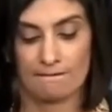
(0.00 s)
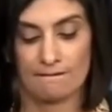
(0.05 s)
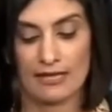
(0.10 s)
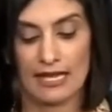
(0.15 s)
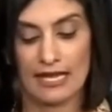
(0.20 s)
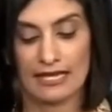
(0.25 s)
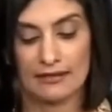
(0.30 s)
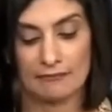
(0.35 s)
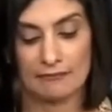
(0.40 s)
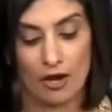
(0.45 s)

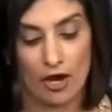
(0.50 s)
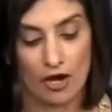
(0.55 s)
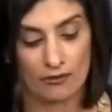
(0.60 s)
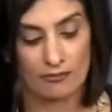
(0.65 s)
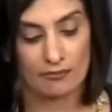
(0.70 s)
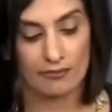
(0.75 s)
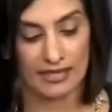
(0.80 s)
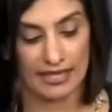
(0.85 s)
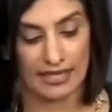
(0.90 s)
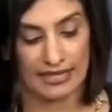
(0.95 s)
In Part
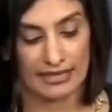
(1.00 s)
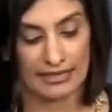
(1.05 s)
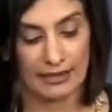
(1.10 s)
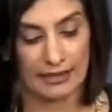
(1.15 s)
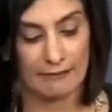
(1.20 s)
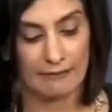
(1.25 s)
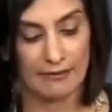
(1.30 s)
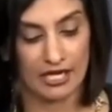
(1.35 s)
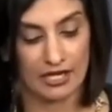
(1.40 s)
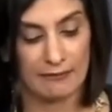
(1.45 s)
B,
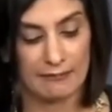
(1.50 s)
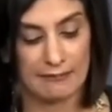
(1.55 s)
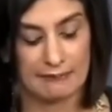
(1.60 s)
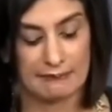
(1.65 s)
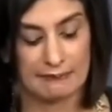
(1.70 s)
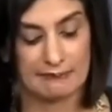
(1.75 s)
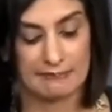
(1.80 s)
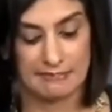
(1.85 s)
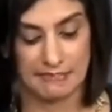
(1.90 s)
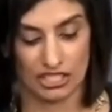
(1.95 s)

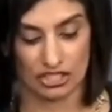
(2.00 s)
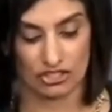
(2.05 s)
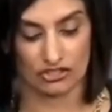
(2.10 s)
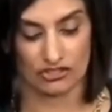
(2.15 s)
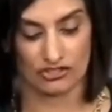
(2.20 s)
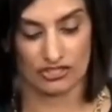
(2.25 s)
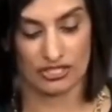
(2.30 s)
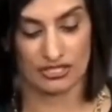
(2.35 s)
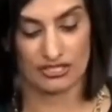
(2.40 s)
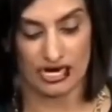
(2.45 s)
American
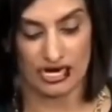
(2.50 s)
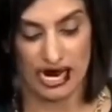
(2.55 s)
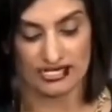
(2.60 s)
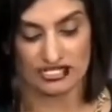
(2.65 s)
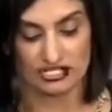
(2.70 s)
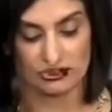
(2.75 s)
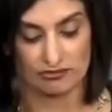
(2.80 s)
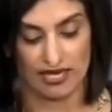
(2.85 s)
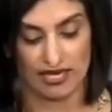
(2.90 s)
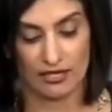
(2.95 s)
seniors and
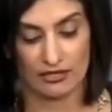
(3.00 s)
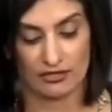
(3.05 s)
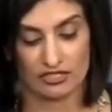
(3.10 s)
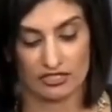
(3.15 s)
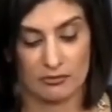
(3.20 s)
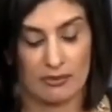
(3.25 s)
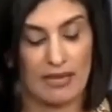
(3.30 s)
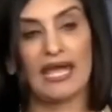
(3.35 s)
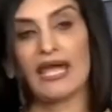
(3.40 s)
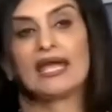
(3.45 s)
taxpayers
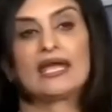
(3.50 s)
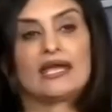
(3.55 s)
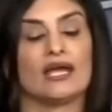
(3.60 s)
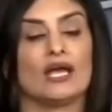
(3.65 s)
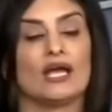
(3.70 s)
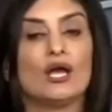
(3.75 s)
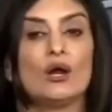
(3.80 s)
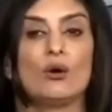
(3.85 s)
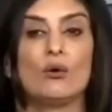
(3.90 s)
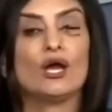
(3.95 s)
pay
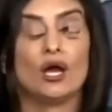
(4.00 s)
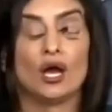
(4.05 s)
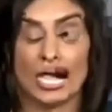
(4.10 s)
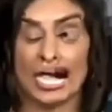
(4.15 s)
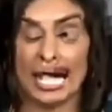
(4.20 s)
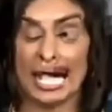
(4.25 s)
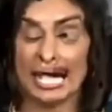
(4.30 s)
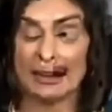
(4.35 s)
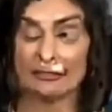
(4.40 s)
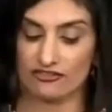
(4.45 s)

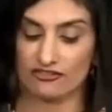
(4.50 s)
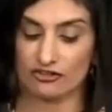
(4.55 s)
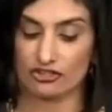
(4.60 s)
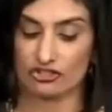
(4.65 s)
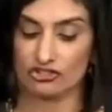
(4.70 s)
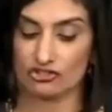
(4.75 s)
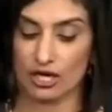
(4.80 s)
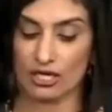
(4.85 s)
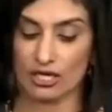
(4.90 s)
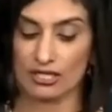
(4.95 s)
whatever
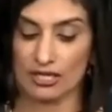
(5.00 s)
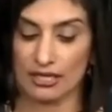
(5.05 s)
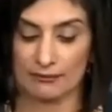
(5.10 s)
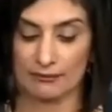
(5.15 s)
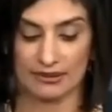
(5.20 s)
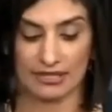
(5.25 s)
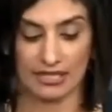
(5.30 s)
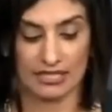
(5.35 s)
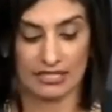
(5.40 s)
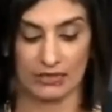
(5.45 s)
drug
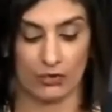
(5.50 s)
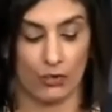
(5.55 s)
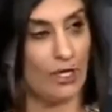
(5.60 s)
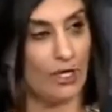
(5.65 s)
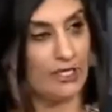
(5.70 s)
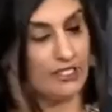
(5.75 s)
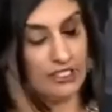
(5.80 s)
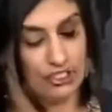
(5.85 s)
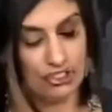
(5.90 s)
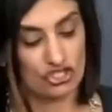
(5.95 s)
companies
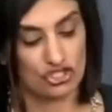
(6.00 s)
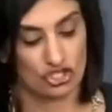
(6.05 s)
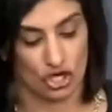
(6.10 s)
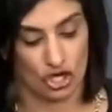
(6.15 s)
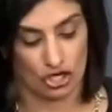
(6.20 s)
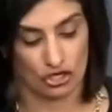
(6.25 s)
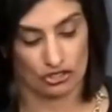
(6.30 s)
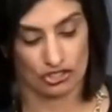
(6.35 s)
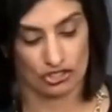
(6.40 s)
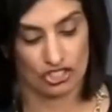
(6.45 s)
want to
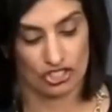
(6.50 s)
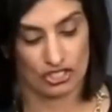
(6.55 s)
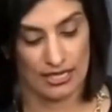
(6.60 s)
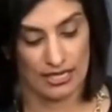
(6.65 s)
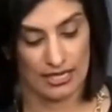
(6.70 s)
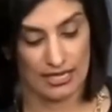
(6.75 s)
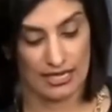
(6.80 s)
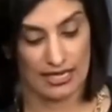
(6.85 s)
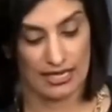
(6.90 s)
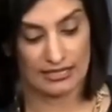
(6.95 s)
charge.
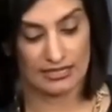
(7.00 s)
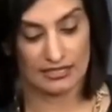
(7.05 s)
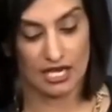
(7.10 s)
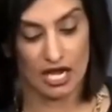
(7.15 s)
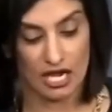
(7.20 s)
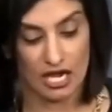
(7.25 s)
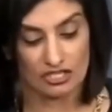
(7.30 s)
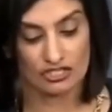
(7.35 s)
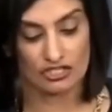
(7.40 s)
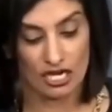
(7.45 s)
And
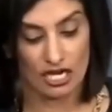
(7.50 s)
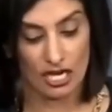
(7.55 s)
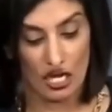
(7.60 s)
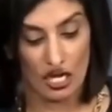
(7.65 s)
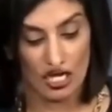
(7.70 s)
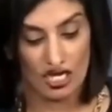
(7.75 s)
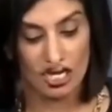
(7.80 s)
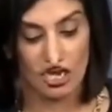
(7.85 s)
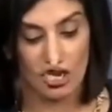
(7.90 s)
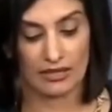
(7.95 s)
doctors
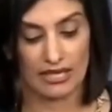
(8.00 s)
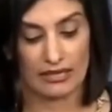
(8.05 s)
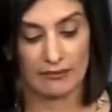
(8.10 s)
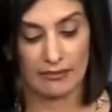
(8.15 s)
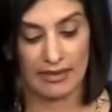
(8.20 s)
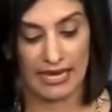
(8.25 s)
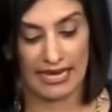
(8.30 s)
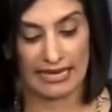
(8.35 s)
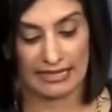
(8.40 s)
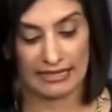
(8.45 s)
also get
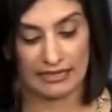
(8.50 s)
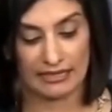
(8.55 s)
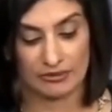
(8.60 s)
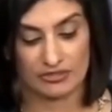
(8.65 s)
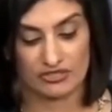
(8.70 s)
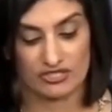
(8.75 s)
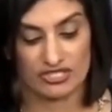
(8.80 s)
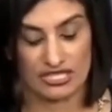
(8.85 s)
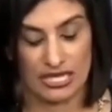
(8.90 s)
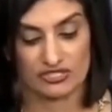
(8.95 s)
paid a
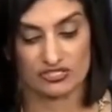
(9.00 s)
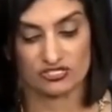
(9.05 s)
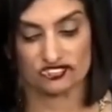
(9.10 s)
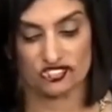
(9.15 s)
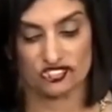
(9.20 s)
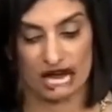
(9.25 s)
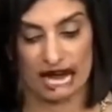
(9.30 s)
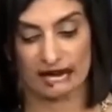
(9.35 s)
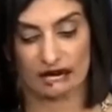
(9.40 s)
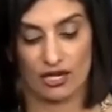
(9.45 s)
percentage
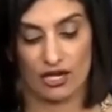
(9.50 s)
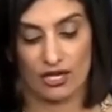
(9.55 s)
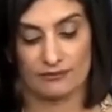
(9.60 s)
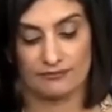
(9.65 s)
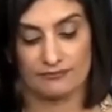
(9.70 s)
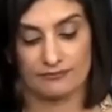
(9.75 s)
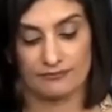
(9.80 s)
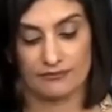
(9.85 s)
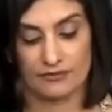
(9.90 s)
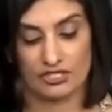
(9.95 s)
add-on.
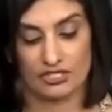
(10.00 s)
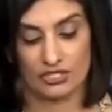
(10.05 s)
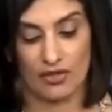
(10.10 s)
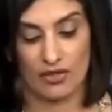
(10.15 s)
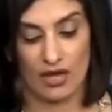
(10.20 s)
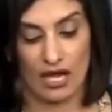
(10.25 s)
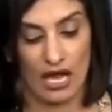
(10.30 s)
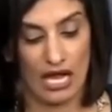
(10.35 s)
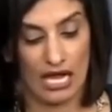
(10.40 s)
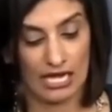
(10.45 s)
So
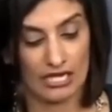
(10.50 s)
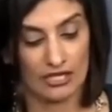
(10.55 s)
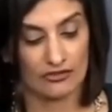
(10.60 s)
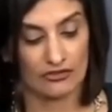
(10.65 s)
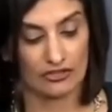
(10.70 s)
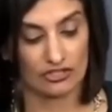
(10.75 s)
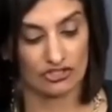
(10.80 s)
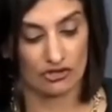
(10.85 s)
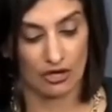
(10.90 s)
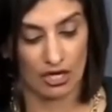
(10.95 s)
the higher
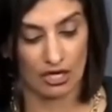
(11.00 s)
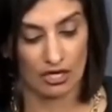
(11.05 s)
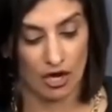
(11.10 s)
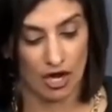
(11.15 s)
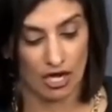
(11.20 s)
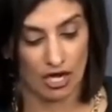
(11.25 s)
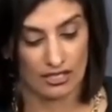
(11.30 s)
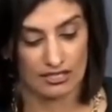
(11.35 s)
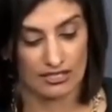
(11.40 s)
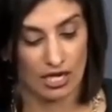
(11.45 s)
the drug
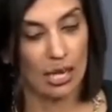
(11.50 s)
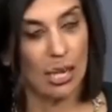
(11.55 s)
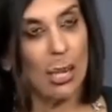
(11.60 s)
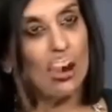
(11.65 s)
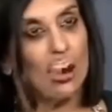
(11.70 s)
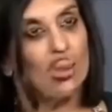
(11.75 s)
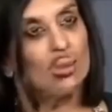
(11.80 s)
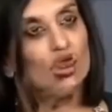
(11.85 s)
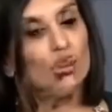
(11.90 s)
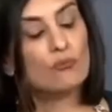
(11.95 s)
costs,
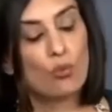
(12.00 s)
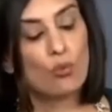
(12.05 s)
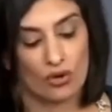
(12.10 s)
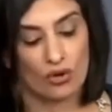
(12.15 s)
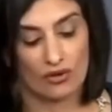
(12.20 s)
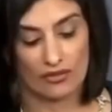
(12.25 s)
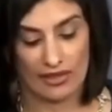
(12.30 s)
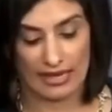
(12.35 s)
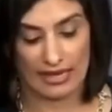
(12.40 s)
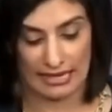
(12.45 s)
the
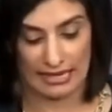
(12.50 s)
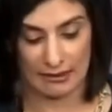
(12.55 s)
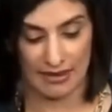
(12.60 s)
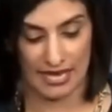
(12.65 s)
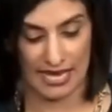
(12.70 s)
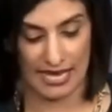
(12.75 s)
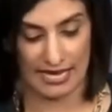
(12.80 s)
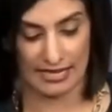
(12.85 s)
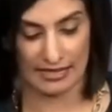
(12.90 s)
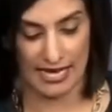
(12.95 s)
more they get
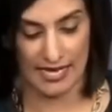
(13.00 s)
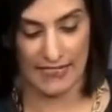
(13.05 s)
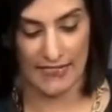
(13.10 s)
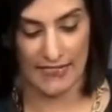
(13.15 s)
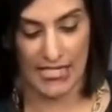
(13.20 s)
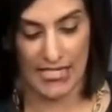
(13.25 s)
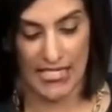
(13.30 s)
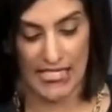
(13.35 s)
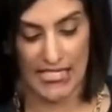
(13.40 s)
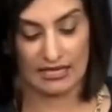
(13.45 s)
paid,
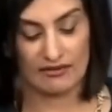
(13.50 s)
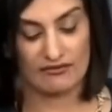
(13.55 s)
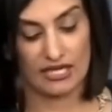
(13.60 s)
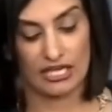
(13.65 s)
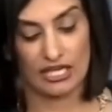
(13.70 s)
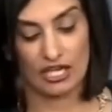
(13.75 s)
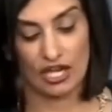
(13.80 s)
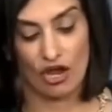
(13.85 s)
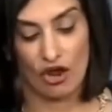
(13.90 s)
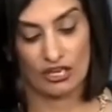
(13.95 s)
giving
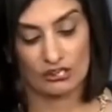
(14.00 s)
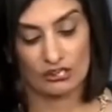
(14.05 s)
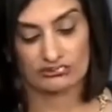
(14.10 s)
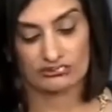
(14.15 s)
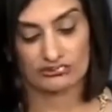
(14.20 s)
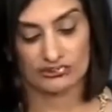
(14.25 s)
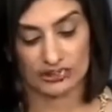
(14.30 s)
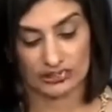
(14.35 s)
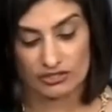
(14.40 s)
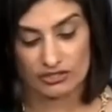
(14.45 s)
an
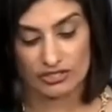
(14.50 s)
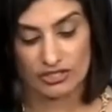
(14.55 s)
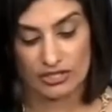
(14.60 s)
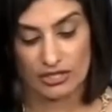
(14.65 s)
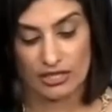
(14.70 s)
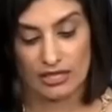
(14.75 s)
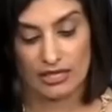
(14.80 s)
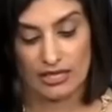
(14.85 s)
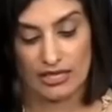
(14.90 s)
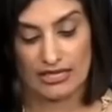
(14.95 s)
overt
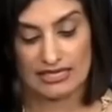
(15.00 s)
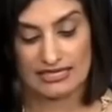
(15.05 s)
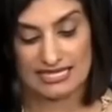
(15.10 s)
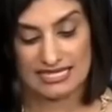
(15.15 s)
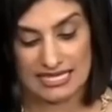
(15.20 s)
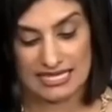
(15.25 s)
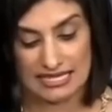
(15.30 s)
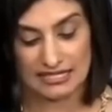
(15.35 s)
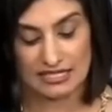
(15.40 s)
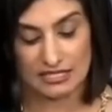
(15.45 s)

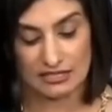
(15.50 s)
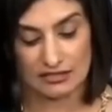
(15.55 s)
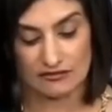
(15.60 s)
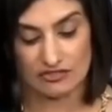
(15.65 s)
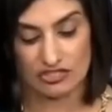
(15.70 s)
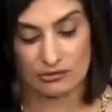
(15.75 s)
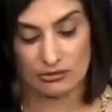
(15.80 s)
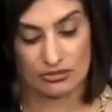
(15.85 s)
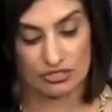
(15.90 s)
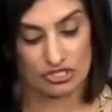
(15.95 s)
incentive
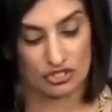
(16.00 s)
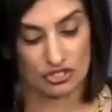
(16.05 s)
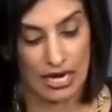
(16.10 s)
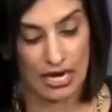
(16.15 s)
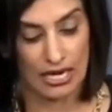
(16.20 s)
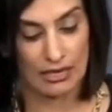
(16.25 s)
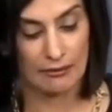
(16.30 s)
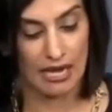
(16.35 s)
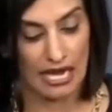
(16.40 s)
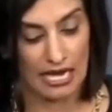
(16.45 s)
to
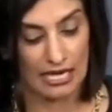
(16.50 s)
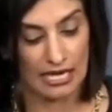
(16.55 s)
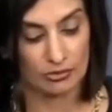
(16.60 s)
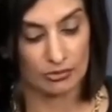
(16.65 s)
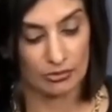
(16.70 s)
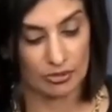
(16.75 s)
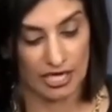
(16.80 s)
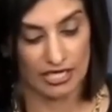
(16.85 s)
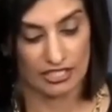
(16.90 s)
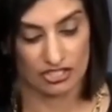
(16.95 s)
prescribe higher
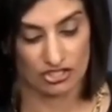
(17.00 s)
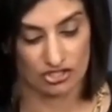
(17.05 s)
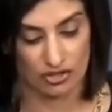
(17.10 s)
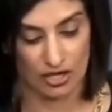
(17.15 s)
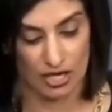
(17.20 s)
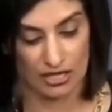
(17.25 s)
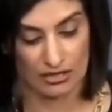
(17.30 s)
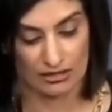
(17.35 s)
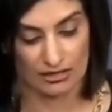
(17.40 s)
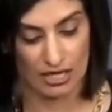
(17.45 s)
priced
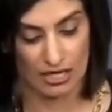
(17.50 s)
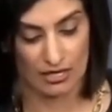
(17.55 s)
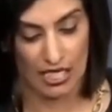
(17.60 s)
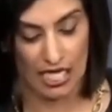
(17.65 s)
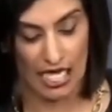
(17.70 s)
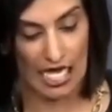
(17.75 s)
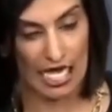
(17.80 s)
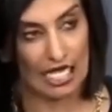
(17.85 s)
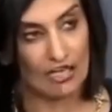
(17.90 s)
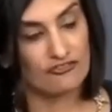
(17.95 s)
drugs
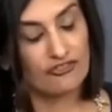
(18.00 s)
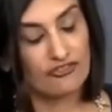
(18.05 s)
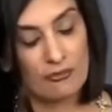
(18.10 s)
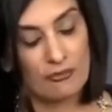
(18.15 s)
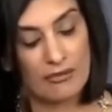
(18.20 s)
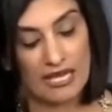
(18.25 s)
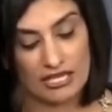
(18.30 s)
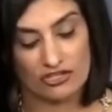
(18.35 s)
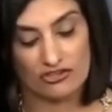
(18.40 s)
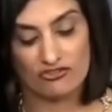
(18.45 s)
and for
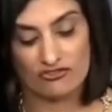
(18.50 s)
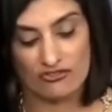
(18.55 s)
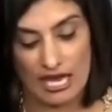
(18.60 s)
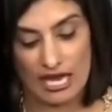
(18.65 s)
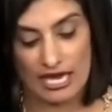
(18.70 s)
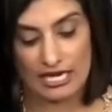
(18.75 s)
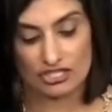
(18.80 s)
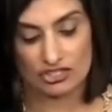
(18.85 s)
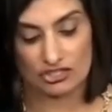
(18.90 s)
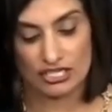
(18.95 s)

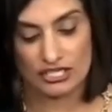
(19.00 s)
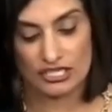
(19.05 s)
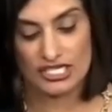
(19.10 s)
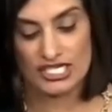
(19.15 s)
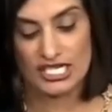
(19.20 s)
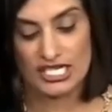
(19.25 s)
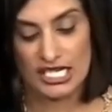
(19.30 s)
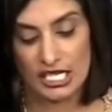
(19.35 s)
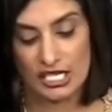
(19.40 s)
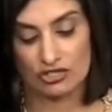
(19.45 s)
manufacturers
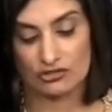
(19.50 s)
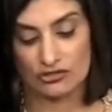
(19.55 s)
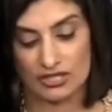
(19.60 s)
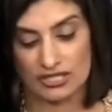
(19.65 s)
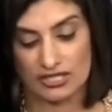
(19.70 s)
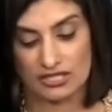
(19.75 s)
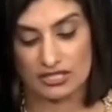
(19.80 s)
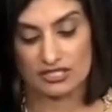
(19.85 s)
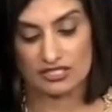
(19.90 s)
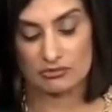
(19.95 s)
to increase its